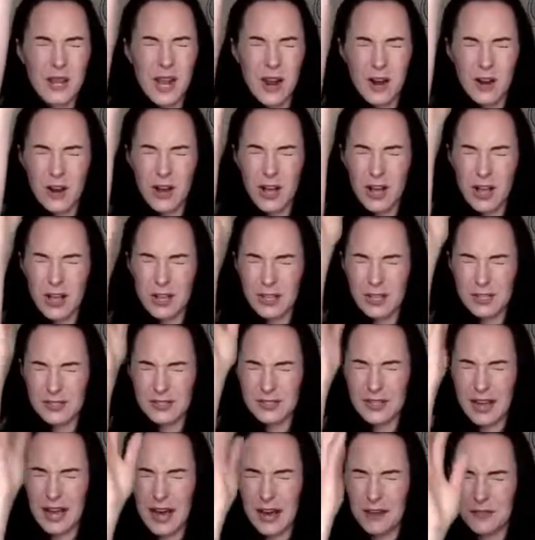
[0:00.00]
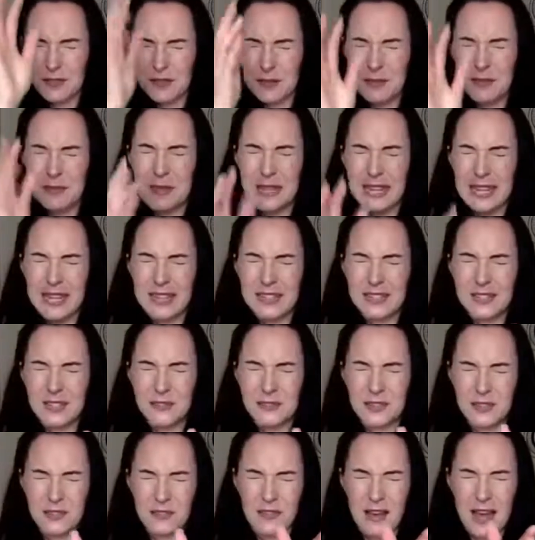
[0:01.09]
We are all sovereign beings
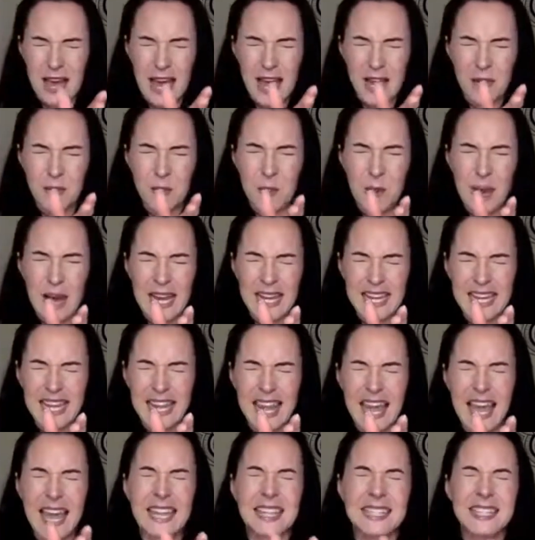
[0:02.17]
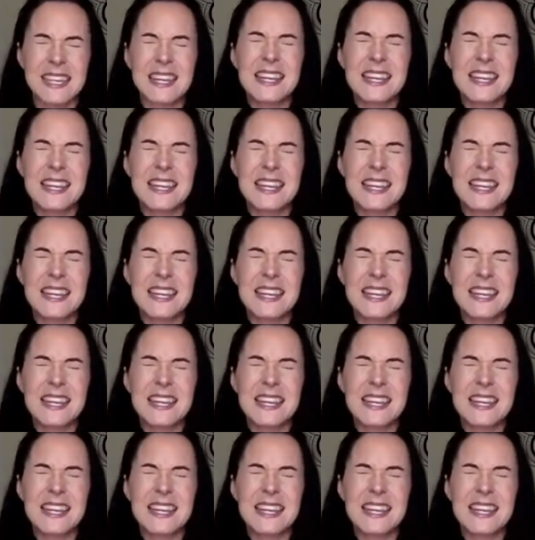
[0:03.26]
of divine white light,